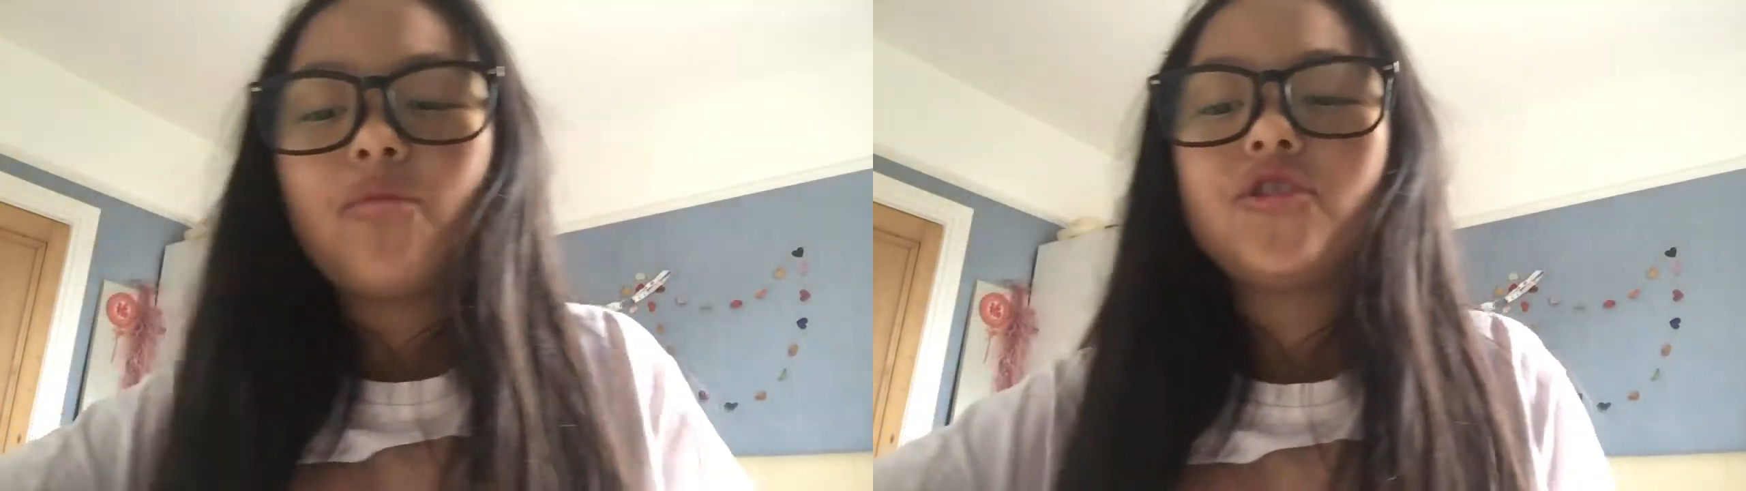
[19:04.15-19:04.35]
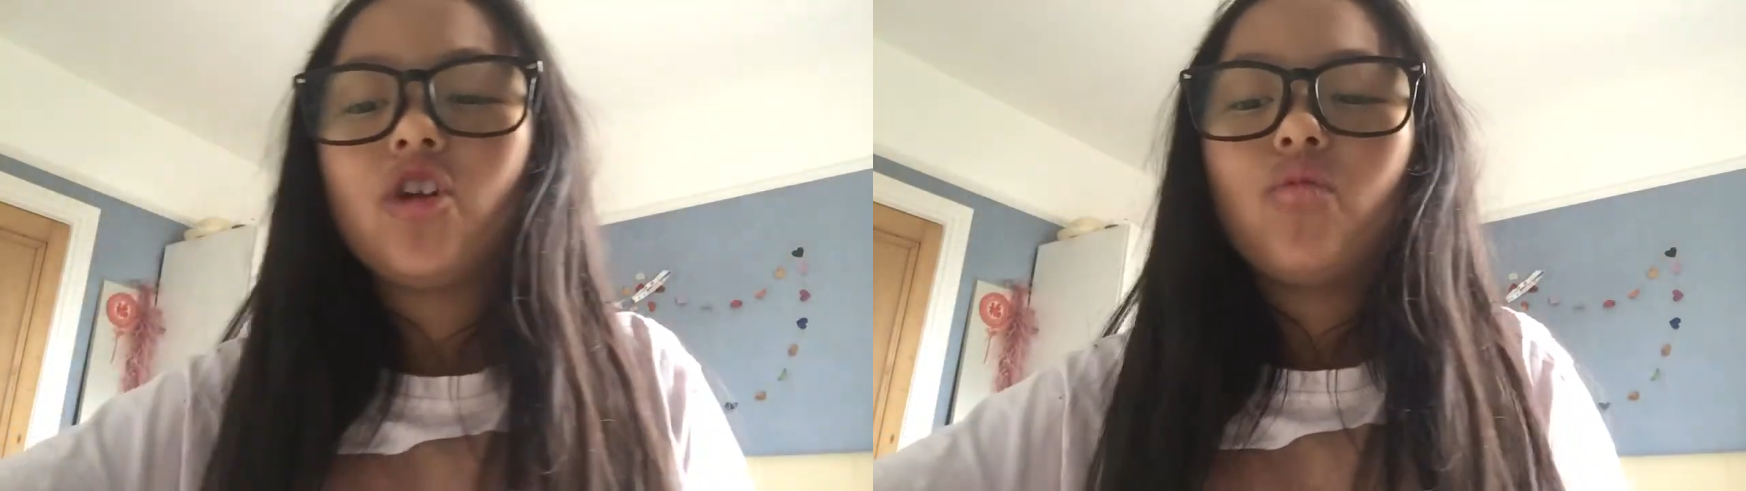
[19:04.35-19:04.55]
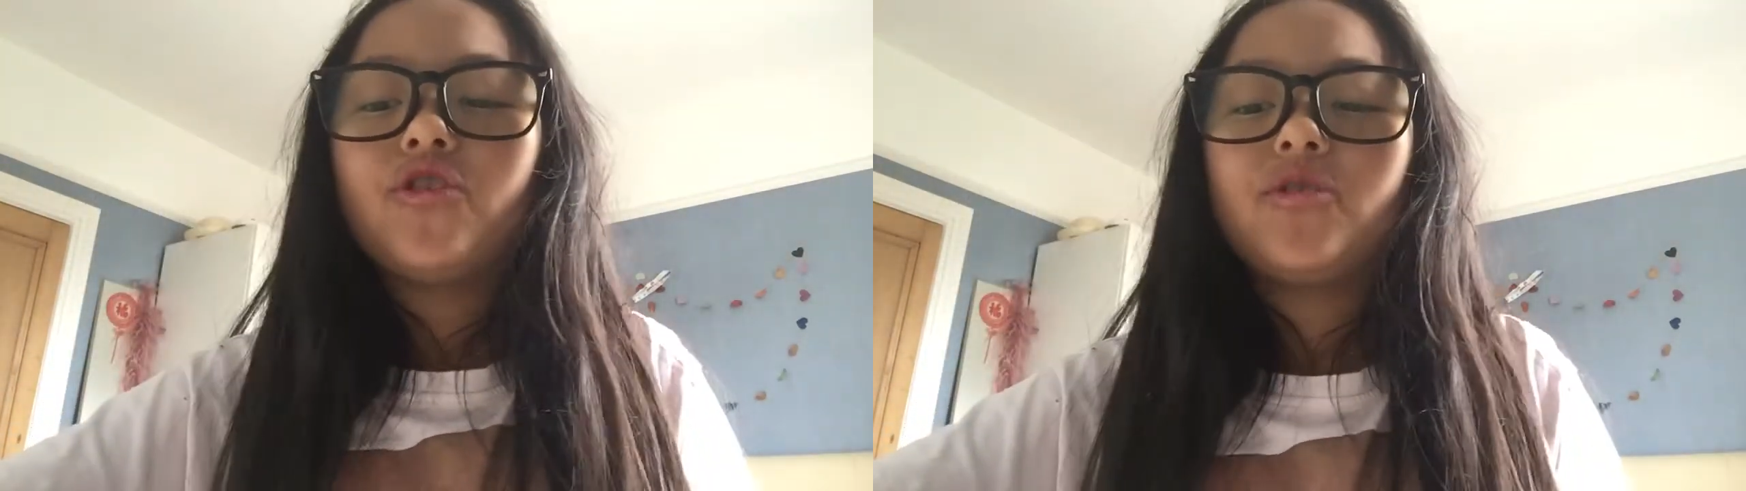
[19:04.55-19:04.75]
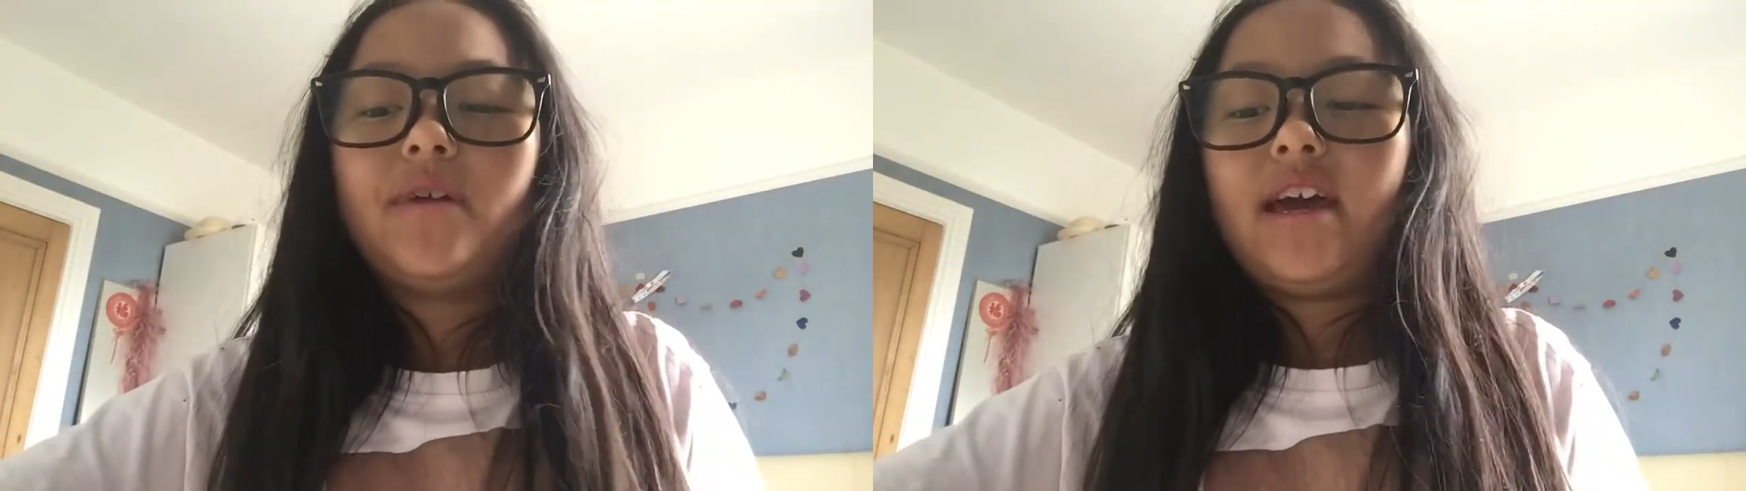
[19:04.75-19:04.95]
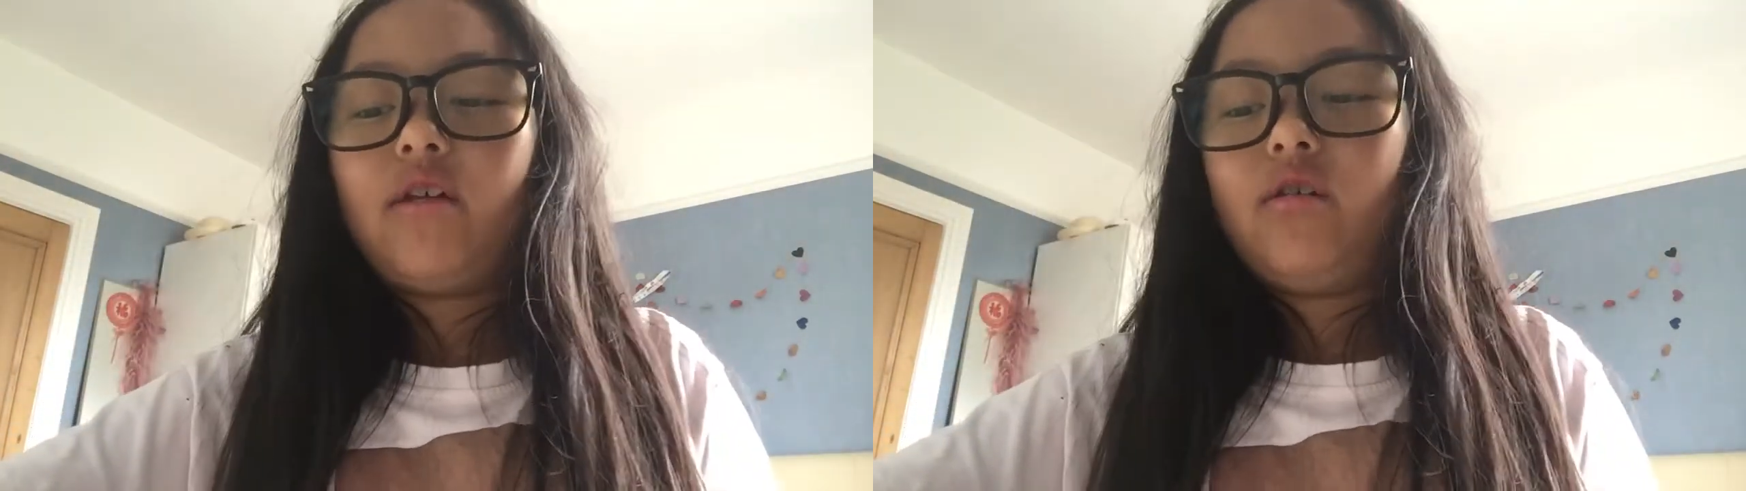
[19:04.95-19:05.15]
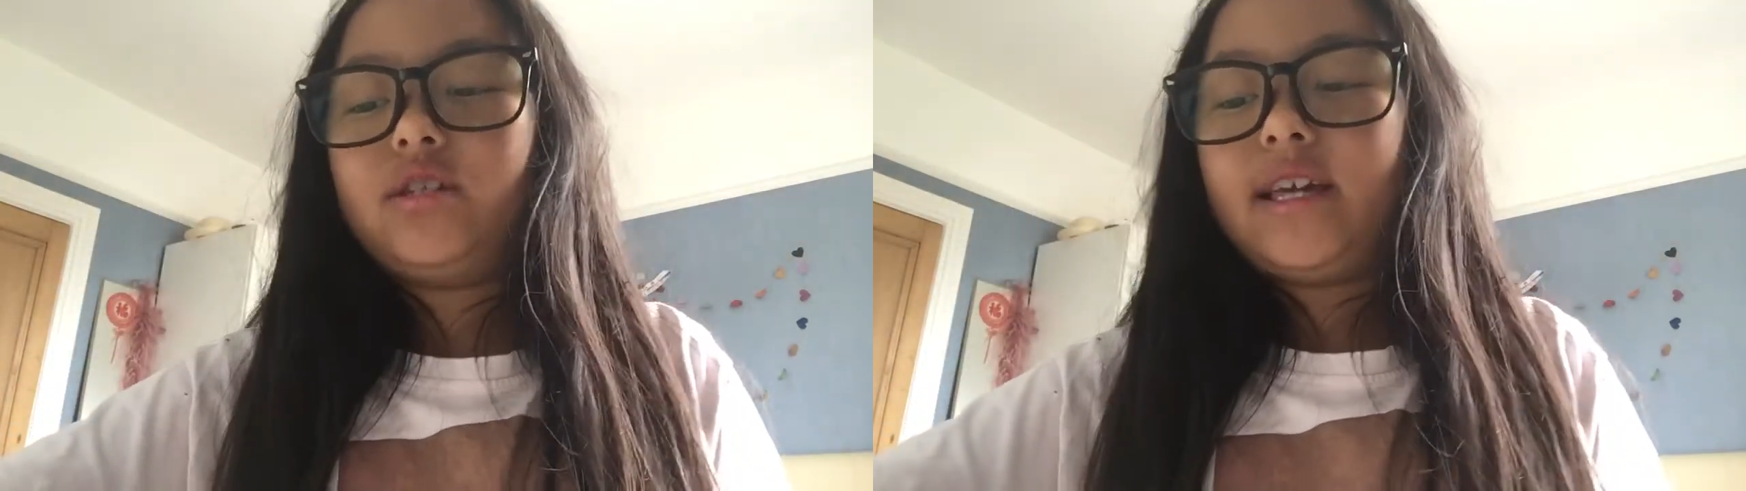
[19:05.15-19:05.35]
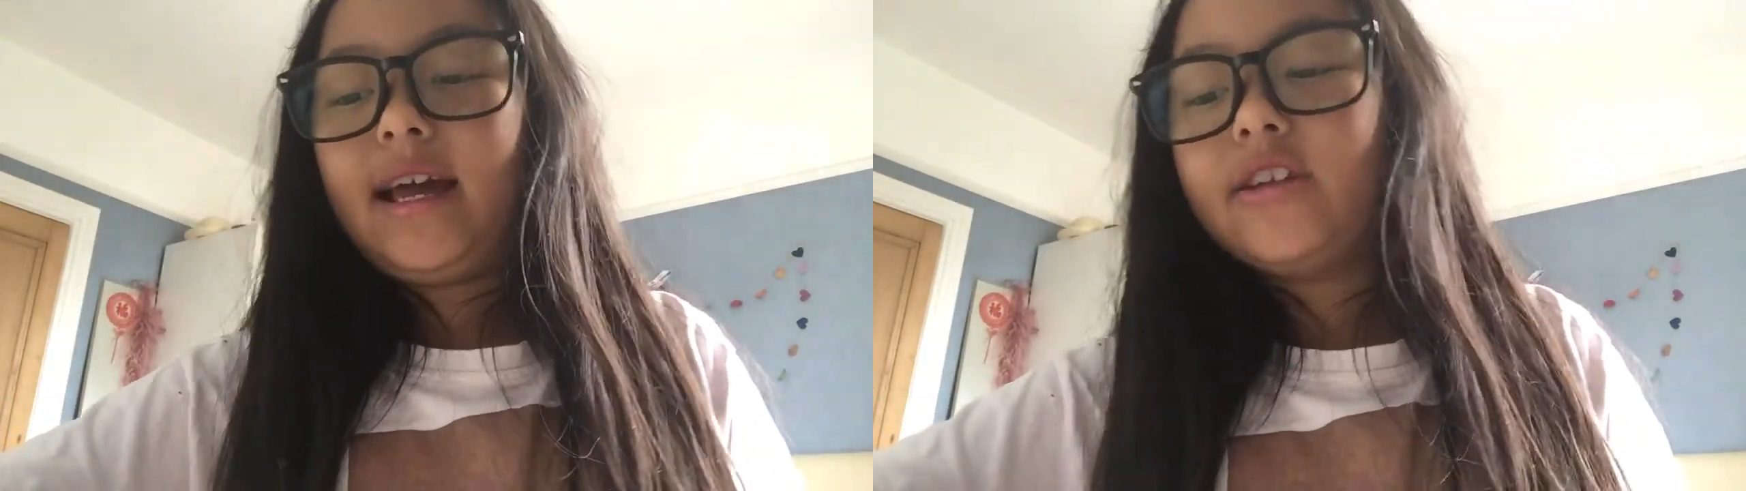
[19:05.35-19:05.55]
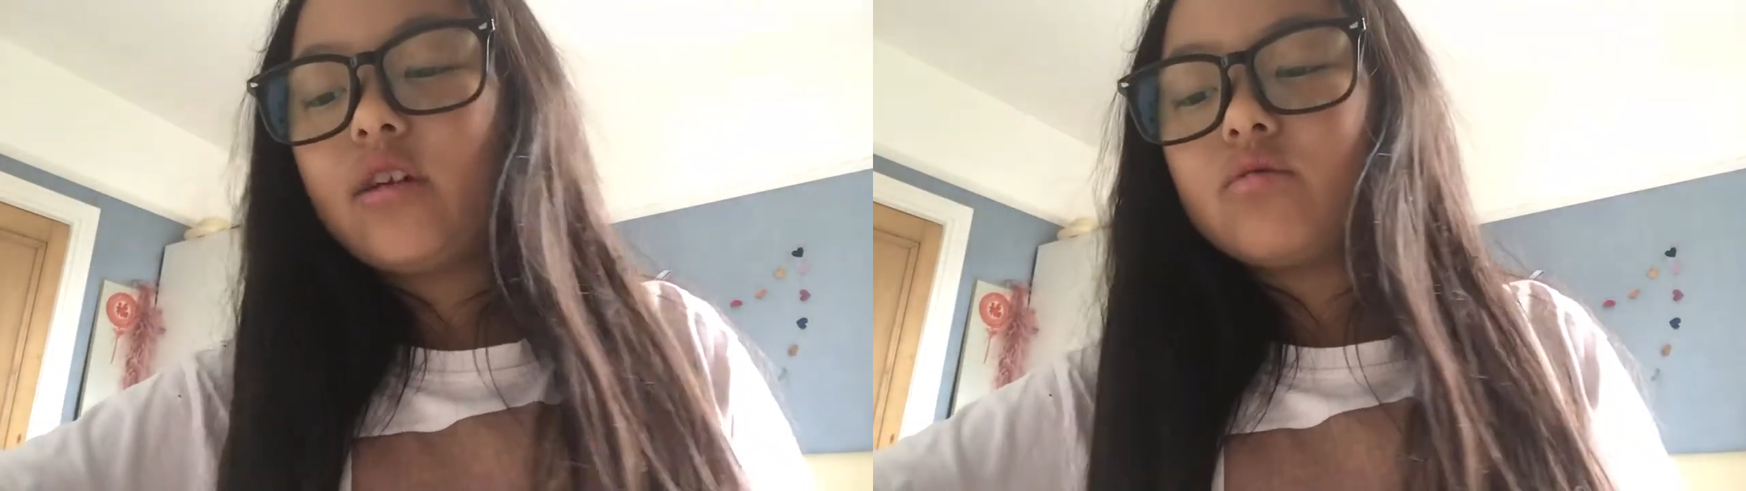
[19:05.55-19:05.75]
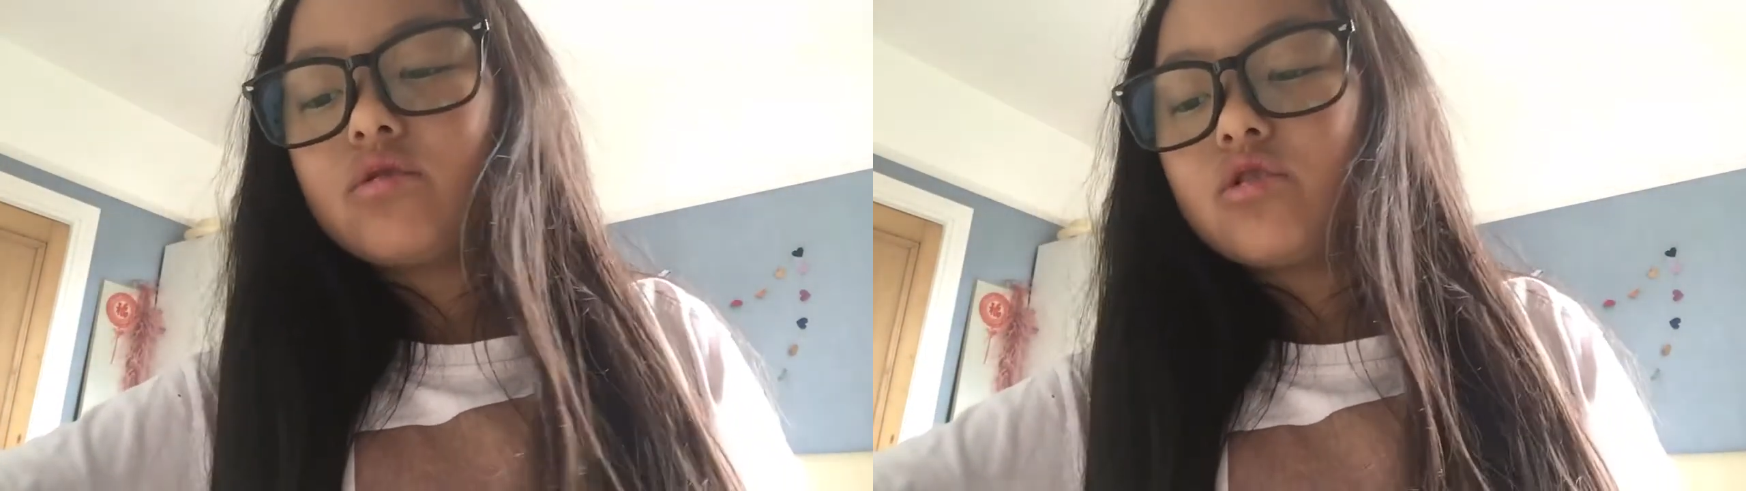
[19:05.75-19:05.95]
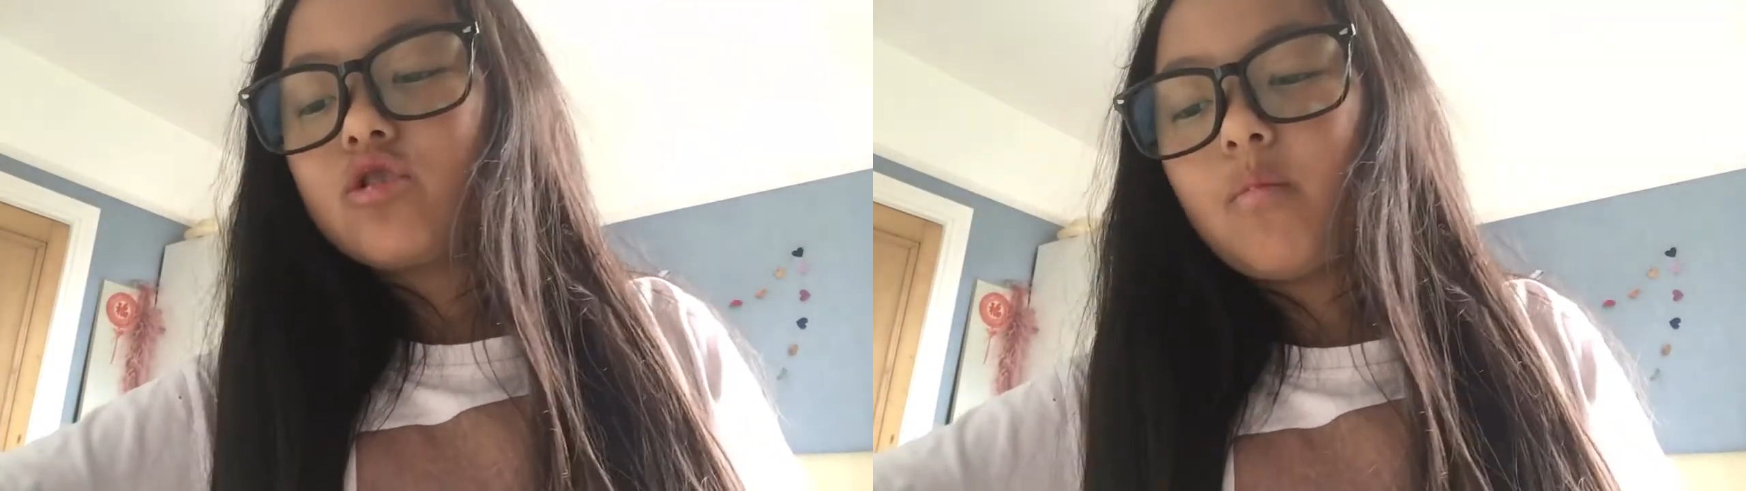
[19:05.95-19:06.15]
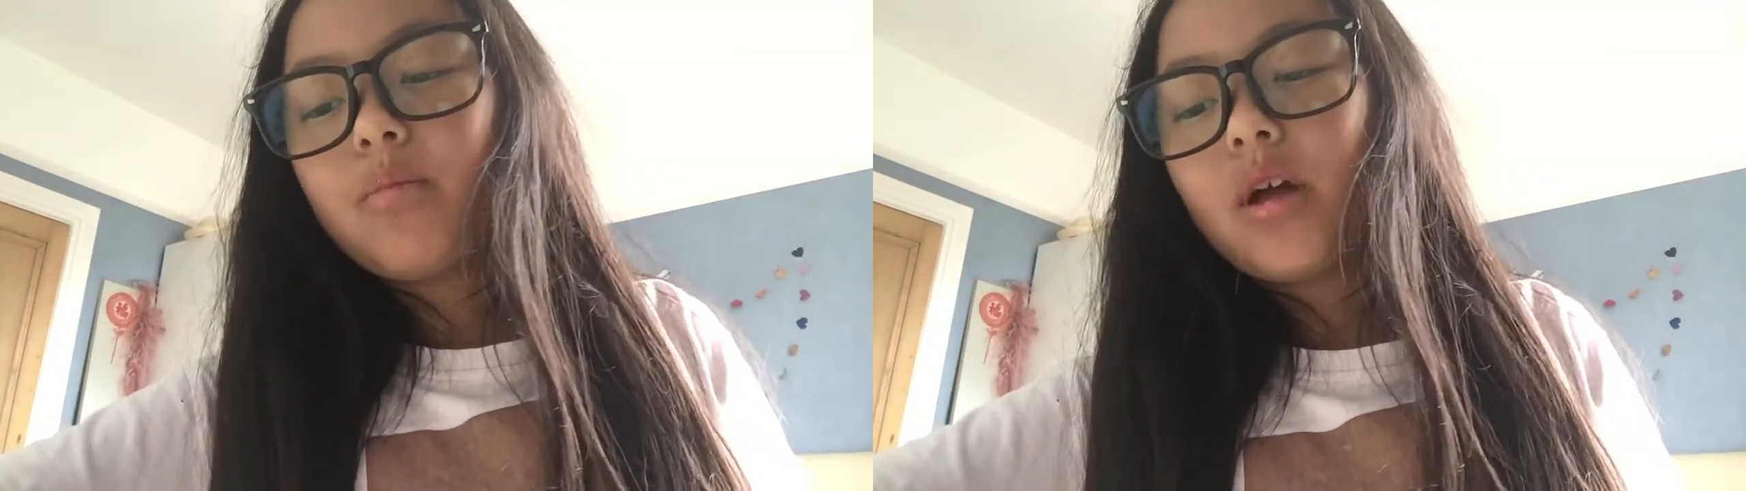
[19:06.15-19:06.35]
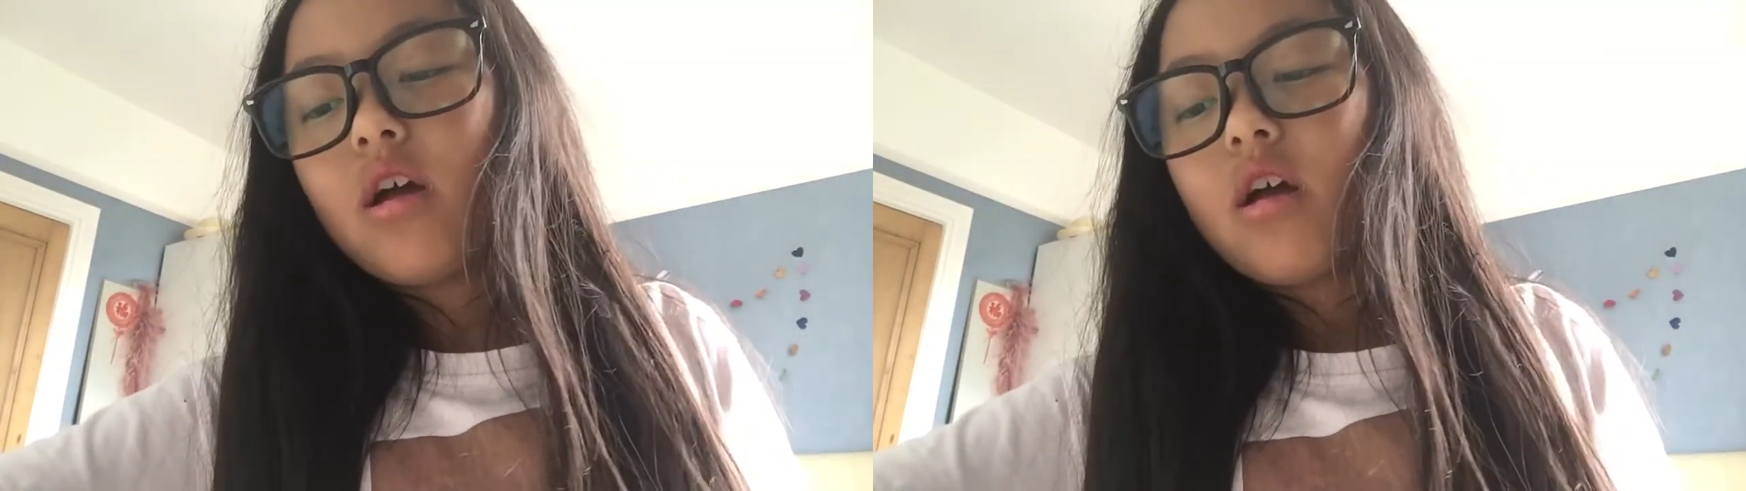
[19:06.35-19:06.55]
We don't want to be here all day and don't stop